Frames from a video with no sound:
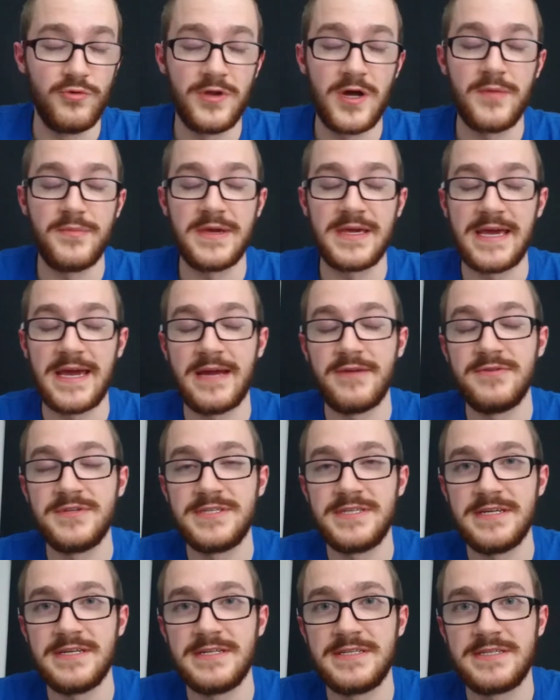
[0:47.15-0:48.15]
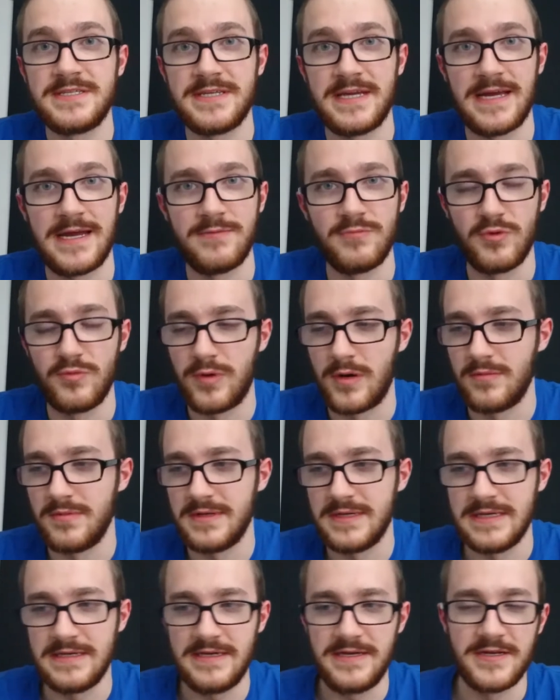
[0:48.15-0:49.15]
will not be counted and will
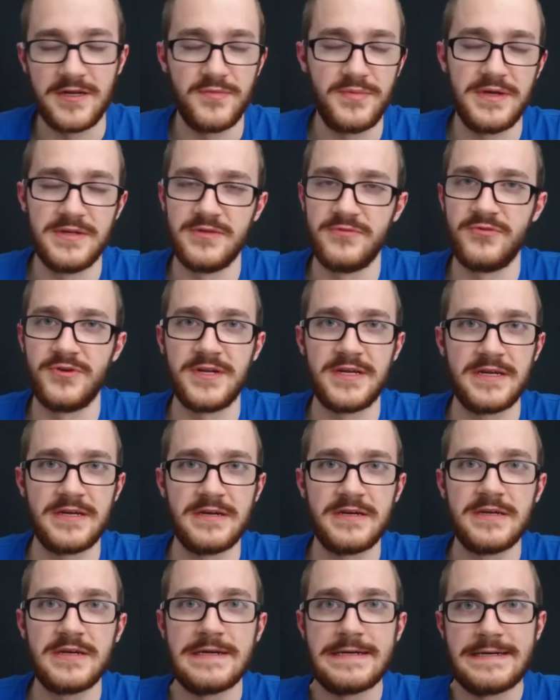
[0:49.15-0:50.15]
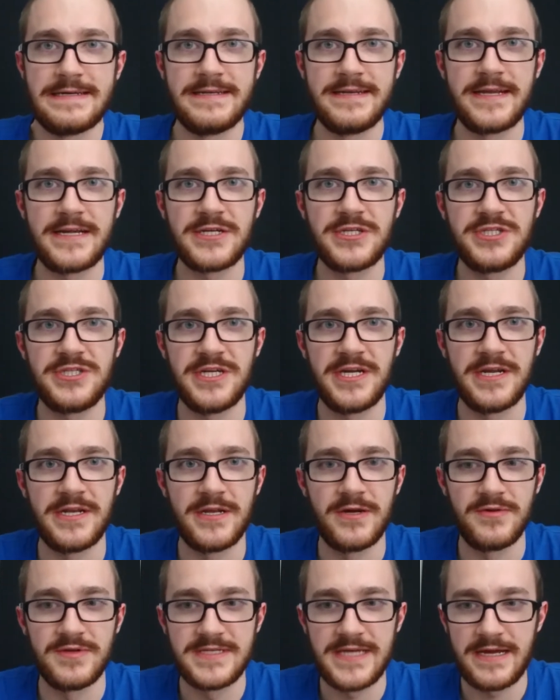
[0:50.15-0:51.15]
probably you know be in the running uh, next year,
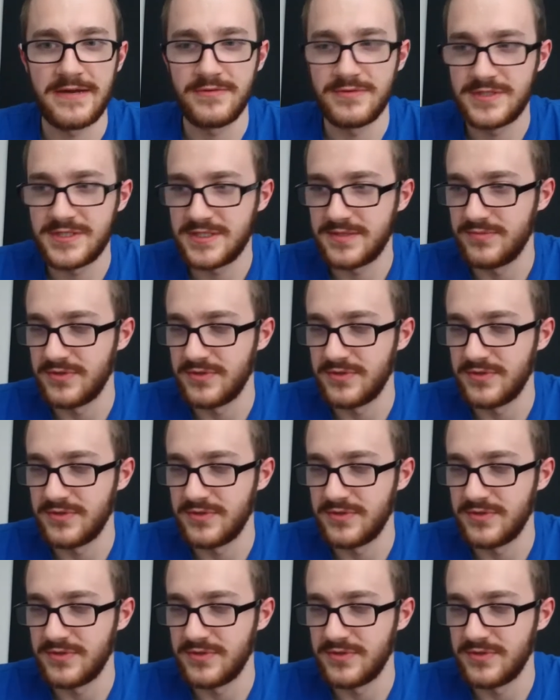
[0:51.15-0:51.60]
no doubt.